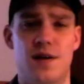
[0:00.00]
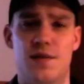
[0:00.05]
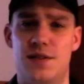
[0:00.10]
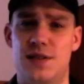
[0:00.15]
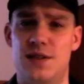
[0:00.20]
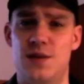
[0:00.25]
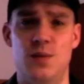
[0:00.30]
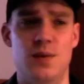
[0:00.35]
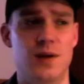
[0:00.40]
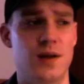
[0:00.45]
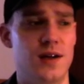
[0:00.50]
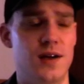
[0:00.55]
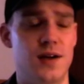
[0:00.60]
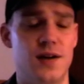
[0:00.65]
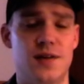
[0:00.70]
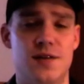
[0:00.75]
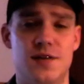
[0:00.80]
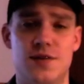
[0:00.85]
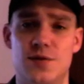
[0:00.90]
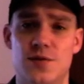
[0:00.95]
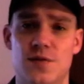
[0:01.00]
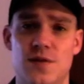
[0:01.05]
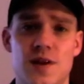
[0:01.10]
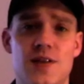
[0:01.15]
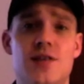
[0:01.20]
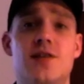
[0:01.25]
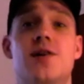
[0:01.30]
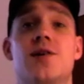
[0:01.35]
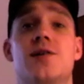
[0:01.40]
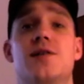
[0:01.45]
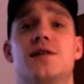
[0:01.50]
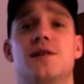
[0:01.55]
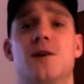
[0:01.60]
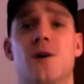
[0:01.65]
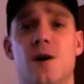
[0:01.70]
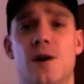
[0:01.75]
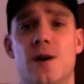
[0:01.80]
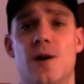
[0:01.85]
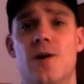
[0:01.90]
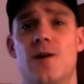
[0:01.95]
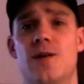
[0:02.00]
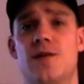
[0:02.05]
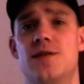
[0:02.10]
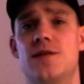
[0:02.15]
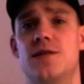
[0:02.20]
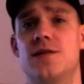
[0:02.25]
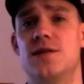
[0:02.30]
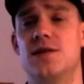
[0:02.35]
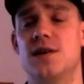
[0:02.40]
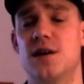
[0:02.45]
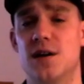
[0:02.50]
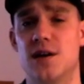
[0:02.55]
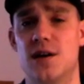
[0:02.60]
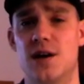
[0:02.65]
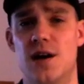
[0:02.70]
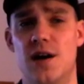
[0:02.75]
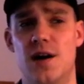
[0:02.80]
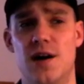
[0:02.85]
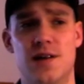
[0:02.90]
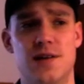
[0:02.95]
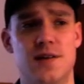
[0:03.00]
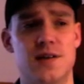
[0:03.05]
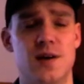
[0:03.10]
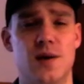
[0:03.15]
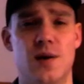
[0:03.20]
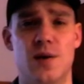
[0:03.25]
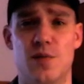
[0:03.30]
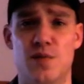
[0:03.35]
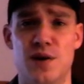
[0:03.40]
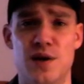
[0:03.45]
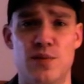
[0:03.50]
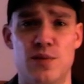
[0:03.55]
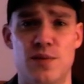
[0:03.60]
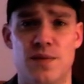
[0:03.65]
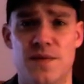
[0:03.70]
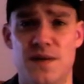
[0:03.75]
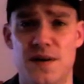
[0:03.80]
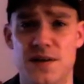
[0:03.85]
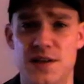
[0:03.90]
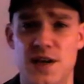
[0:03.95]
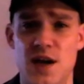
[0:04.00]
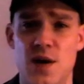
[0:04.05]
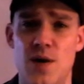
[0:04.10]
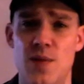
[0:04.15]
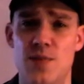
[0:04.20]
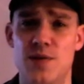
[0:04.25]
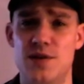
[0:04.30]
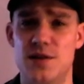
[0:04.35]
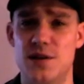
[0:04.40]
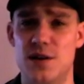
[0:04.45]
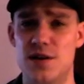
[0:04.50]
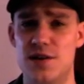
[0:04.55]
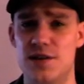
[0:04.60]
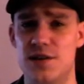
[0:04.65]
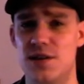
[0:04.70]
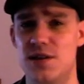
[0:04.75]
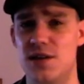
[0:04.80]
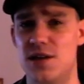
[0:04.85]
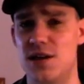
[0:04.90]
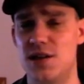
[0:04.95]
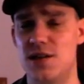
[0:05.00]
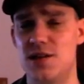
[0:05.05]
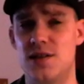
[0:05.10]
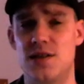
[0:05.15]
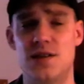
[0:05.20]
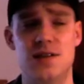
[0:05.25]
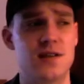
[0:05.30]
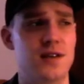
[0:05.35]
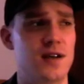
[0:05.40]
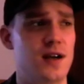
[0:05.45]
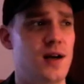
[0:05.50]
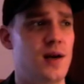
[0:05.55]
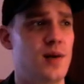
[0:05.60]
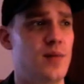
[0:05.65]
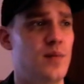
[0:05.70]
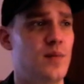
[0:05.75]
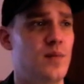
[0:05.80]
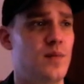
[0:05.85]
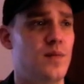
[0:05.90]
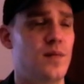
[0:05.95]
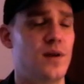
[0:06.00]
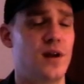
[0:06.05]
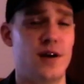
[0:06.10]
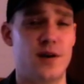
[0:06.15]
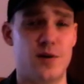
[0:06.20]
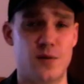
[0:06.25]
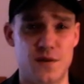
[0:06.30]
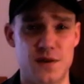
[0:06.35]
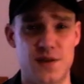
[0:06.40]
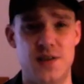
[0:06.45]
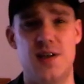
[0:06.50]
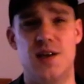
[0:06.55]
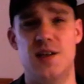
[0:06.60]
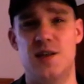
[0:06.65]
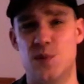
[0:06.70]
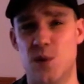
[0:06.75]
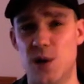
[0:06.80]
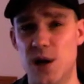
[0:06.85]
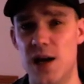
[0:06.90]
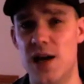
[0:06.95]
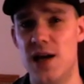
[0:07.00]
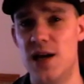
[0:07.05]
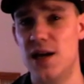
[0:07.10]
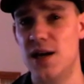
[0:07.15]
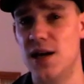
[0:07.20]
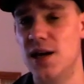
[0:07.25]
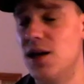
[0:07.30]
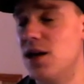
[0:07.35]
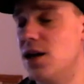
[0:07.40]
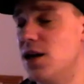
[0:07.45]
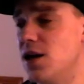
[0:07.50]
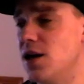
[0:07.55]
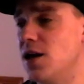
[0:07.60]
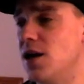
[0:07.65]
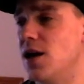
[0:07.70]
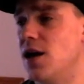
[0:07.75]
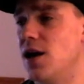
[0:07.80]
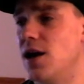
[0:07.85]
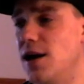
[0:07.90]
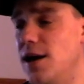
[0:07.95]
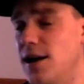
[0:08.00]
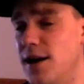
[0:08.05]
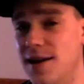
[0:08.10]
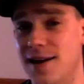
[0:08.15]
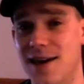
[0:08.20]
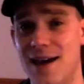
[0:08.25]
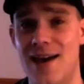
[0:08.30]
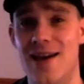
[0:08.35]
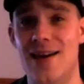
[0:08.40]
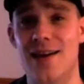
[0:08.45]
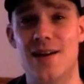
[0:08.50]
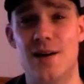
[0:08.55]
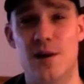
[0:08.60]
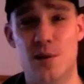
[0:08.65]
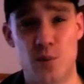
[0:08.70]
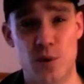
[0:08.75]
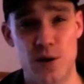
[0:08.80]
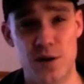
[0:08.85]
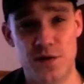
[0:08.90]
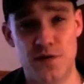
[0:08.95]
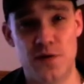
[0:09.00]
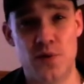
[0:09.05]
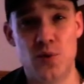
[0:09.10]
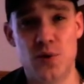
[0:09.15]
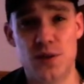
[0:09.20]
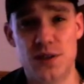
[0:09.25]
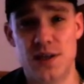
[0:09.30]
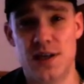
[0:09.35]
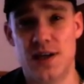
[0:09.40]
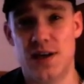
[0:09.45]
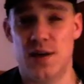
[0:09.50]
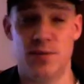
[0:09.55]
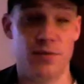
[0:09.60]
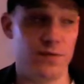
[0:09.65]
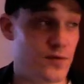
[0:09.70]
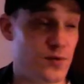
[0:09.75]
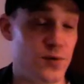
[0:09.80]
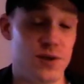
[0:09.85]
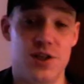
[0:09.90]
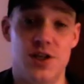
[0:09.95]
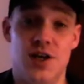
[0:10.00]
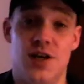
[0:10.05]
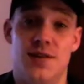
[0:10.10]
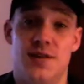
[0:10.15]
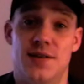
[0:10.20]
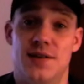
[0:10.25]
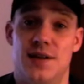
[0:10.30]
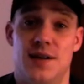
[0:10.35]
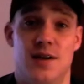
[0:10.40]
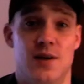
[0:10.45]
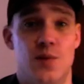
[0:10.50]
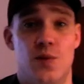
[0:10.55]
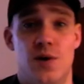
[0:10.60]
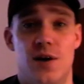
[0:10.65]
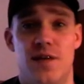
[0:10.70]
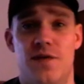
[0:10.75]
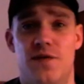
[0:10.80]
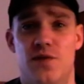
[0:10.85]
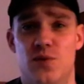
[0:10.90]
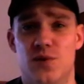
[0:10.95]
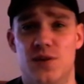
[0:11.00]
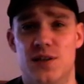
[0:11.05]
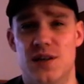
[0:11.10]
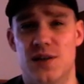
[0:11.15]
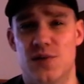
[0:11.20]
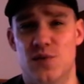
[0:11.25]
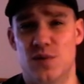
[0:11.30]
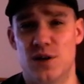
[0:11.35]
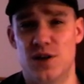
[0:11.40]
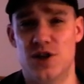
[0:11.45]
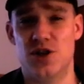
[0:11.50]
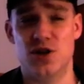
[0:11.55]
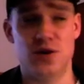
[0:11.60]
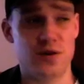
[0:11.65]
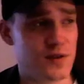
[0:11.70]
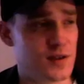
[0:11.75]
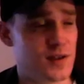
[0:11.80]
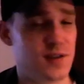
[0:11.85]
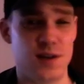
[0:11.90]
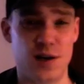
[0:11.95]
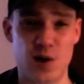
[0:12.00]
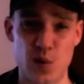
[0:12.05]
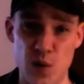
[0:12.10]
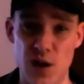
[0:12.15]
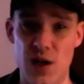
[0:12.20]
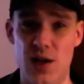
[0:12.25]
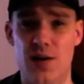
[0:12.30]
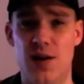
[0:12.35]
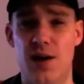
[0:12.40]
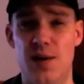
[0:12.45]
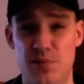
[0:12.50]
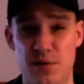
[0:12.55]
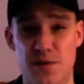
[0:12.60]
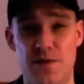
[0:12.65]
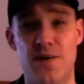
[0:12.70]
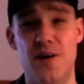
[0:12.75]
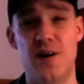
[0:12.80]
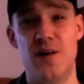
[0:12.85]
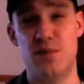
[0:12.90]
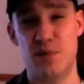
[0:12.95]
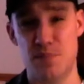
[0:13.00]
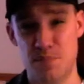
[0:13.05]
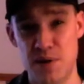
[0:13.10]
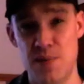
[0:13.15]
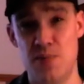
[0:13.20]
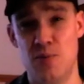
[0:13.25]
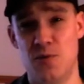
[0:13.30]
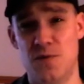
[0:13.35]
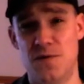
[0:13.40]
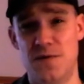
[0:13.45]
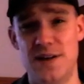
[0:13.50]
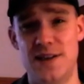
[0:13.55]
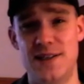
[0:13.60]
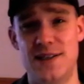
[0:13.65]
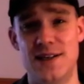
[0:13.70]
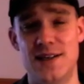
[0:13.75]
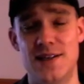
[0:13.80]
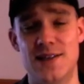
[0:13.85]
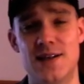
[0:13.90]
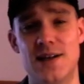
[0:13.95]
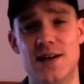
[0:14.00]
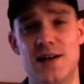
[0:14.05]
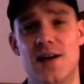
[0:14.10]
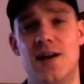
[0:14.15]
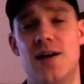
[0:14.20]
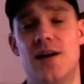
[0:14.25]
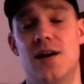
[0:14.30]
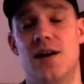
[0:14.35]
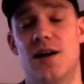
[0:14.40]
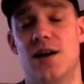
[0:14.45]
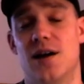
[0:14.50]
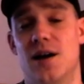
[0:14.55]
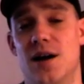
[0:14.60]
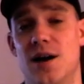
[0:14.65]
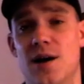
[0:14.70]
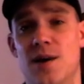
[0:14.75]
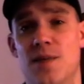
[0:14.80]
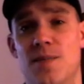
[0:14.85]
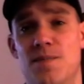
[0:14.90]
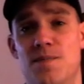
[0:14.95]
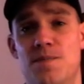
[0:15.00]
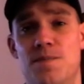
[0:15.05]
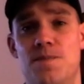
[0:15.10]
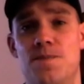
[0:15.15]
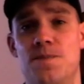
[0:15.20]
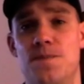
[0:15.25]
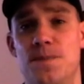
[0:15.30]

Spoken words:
similar sort of like sizing guidelines, so a lot of people prefer to go up a size in these, like on the 618. Again, I'm wearing a 40, I'm a 40 chest, and I wear 40 in all my Schotts because I prefer them a bit more fitted. And